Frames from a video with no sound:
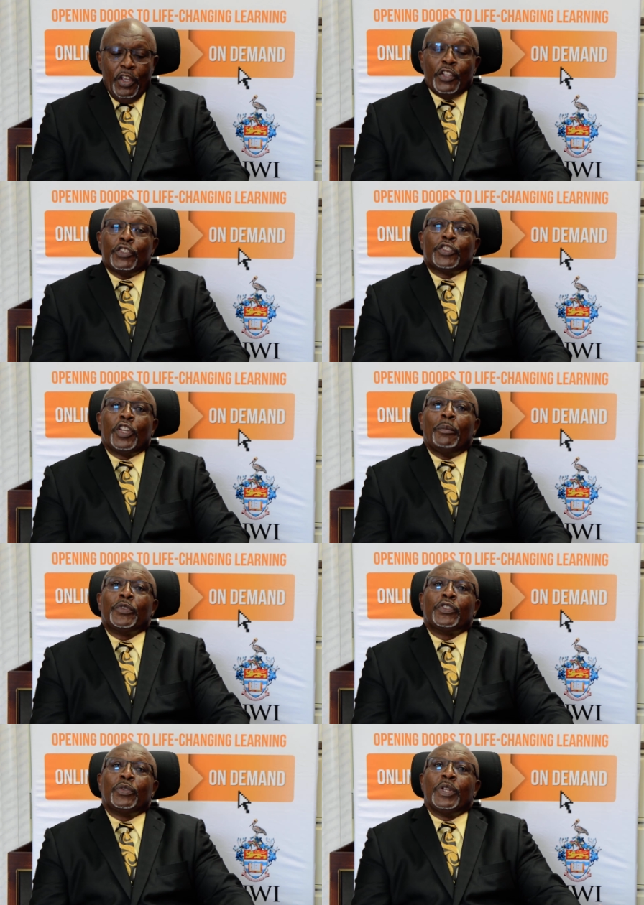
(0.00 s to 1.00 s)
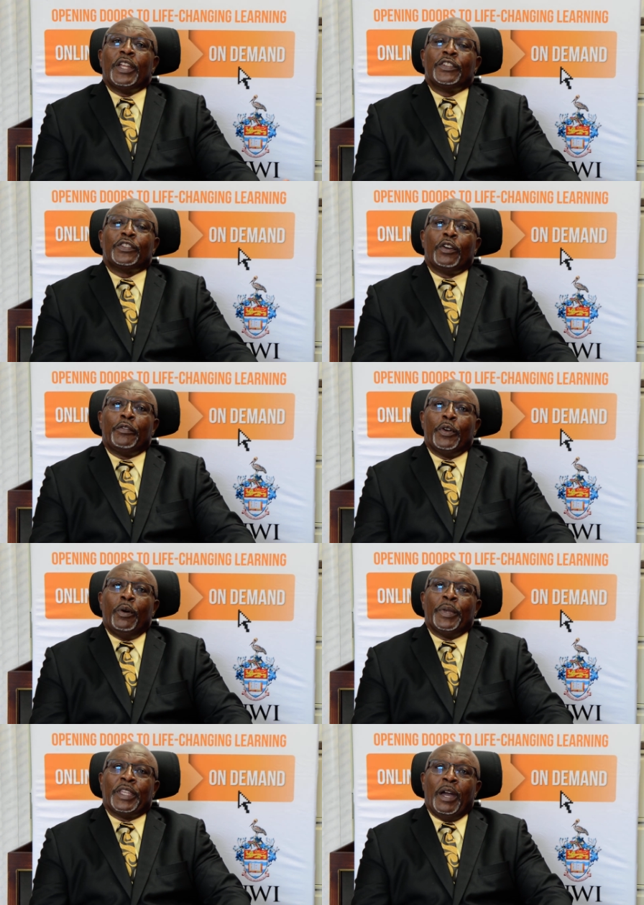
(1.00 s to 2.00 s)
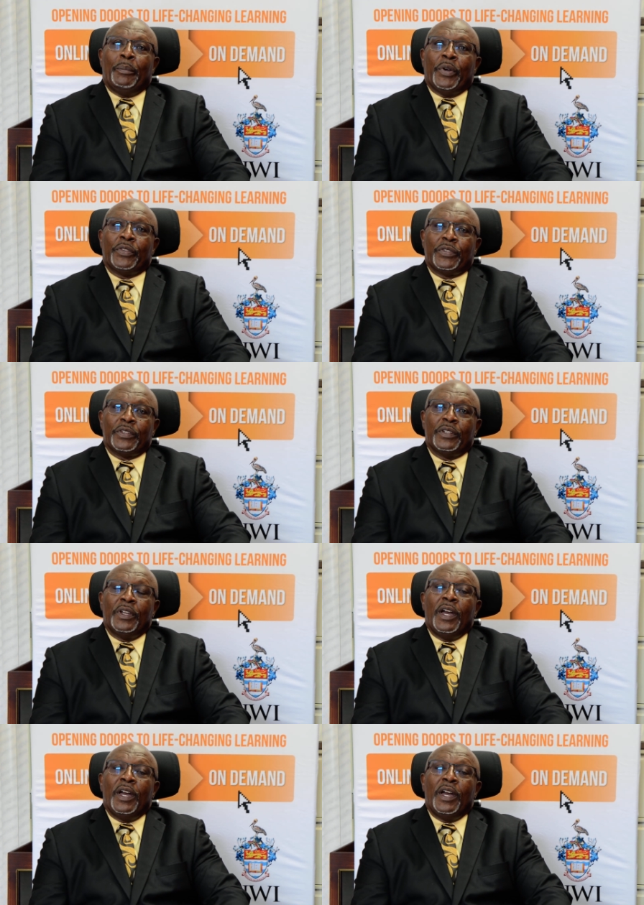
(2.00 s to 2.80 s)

Some students of the Open Campus